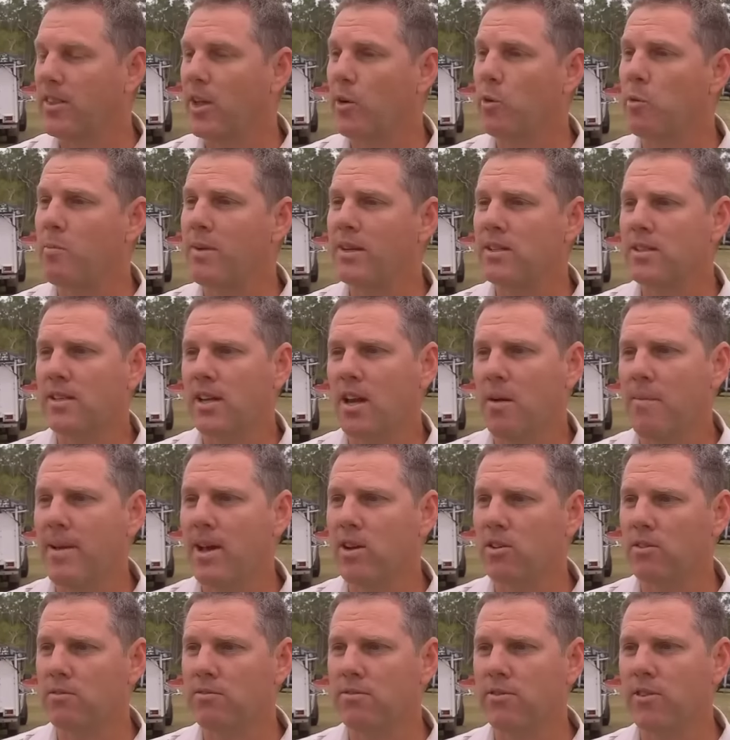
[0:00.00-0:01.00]
They were meant to come
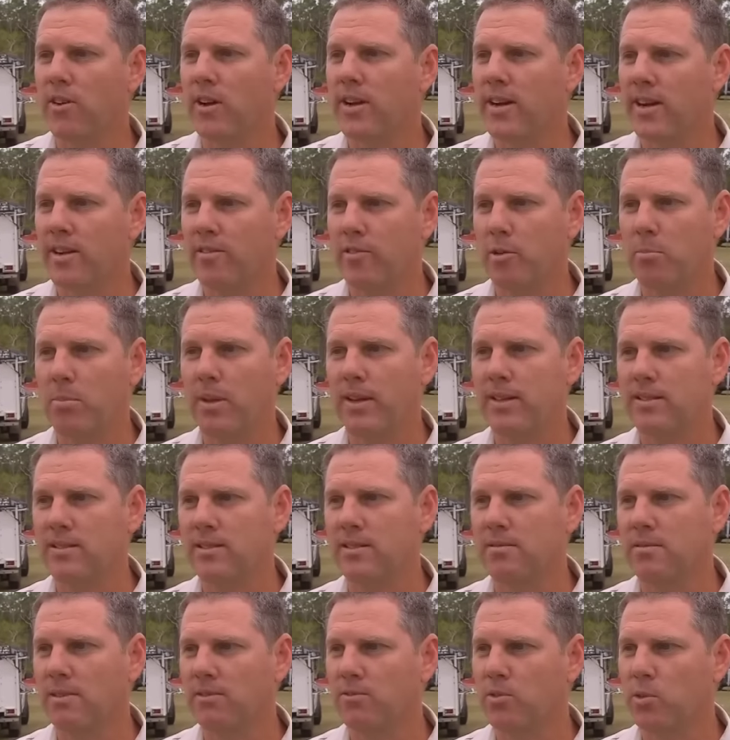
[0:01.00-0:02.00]
out on Friday and
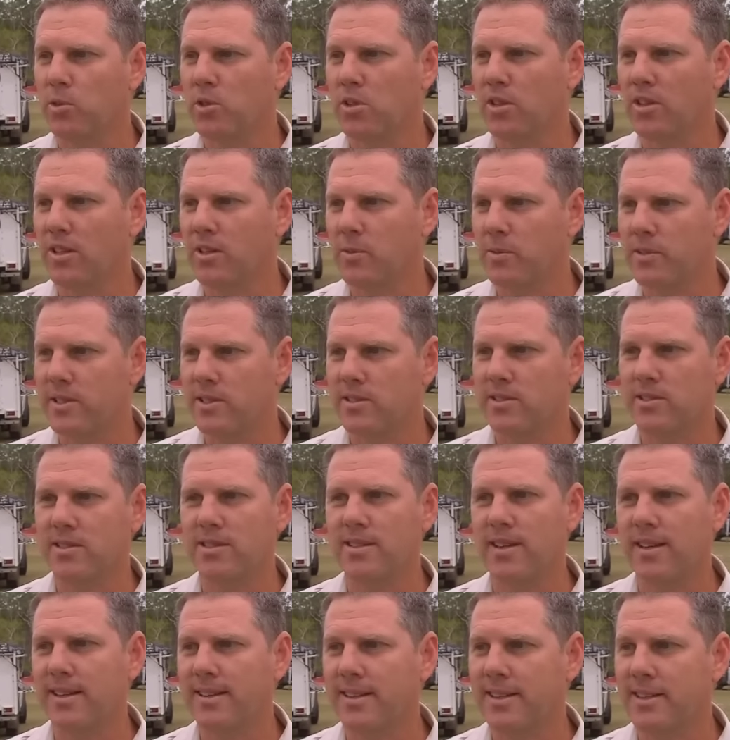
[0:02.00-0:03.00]
replace it. Unfortunately, we're just
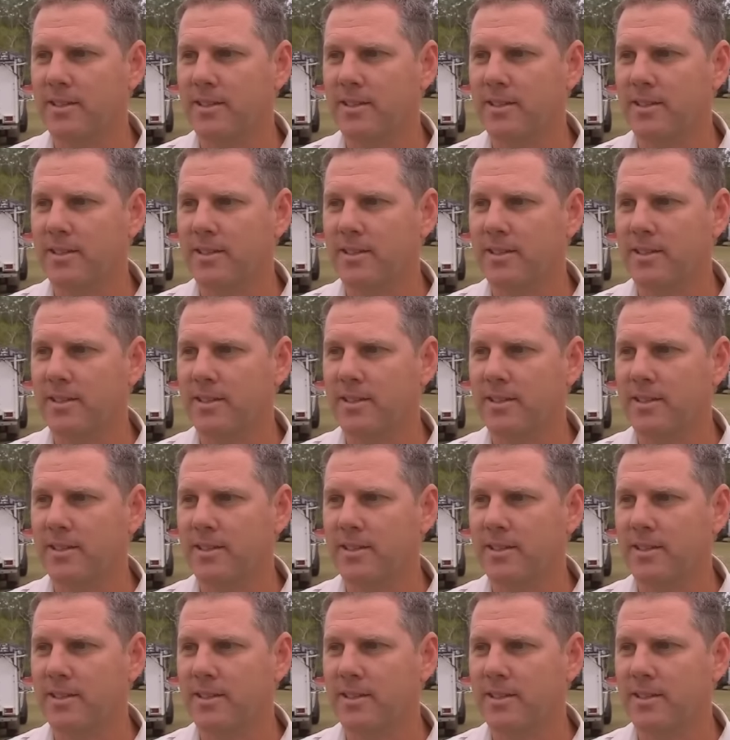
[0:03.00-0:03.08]
a day